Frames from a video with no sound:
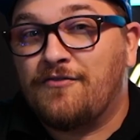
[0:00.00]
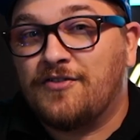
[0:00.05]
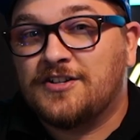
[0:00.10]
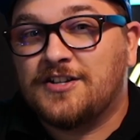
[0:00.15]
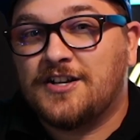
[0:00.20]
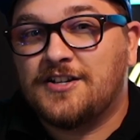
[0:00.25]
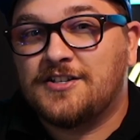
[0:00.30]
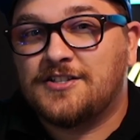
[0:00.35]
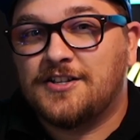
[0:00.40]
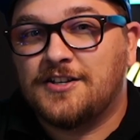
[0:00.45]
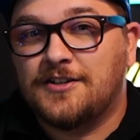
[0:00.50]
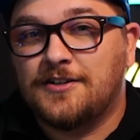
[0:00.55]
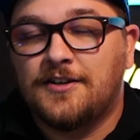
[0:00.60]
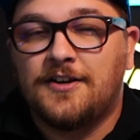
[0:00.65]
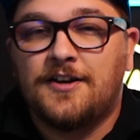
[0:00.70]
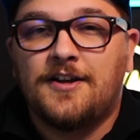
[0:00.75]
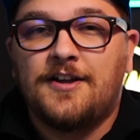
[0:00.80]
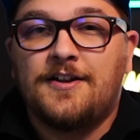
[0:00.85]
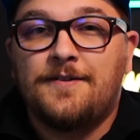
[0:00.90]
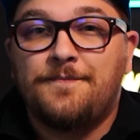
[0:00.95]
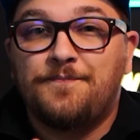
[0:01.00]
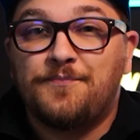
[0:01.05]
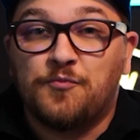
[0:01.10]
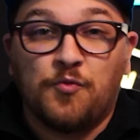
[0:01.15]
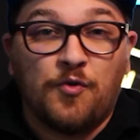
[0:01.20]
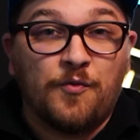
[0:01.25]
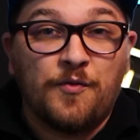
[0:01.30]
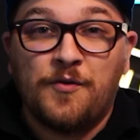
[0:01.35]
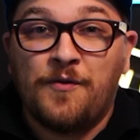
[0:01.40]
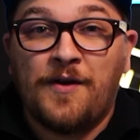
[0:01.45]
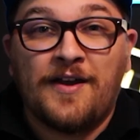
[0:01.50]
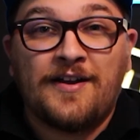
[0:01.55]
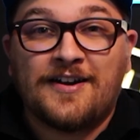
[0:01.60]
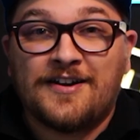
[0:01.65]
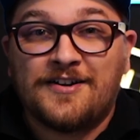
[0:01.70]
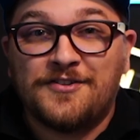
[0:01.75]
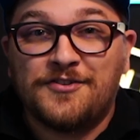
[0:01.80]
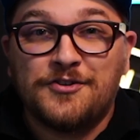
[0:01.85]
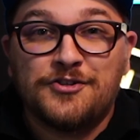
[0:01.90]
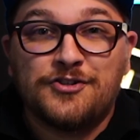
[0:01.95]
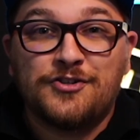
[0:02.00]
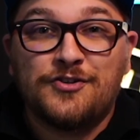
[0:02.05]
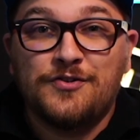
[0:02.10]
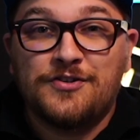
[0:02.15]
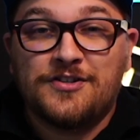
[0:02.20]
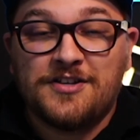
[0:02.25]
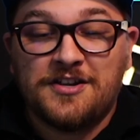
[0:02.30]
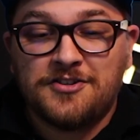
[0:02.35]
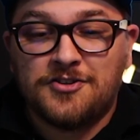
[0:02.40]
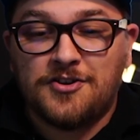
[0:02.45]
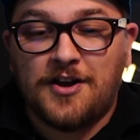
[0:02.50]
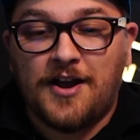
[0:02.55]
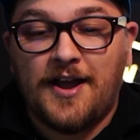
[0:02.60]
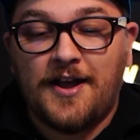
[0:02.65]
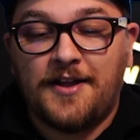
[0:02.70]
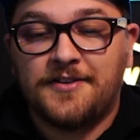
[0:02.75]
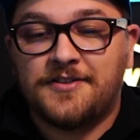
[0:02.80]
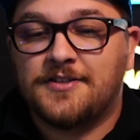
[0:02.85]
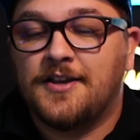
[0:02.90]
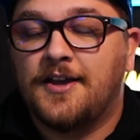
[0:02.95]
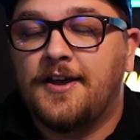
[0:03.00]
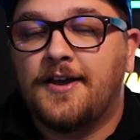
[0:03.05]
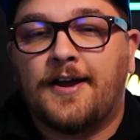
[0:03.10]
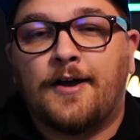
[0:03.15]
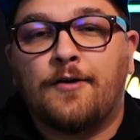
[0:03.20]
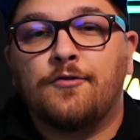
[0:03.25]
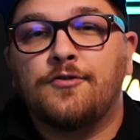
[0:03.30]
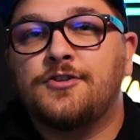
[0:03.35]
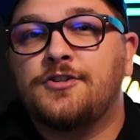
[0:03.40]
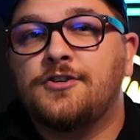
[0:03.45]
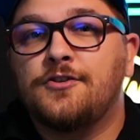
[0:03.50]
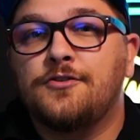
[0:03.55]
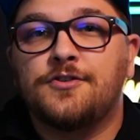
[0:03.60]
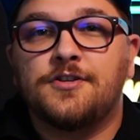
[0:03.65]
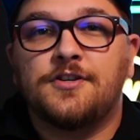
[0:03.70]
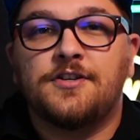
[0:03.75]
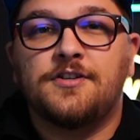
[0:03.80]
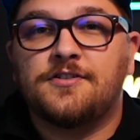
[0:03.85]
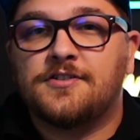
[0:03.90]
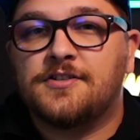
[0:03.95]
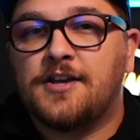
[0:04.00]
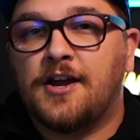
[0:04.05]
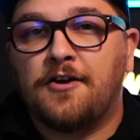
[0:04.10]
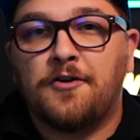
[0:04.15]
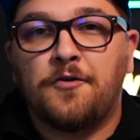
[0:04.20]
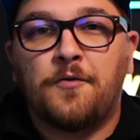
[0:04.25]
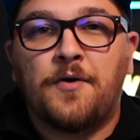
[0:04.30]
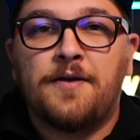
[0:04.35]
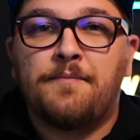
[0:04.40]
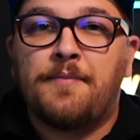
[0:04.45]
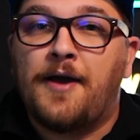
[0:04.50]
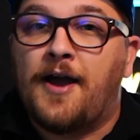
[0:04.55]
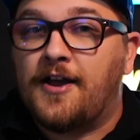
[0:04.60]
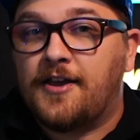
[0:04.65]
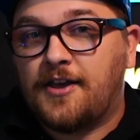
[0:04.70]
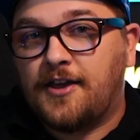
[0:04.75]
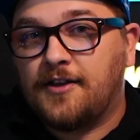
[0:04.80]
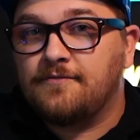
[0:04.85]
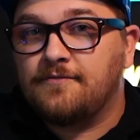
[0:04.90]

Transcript: testing. When we ran out of those 2 tester hats, I was using tearaway backing.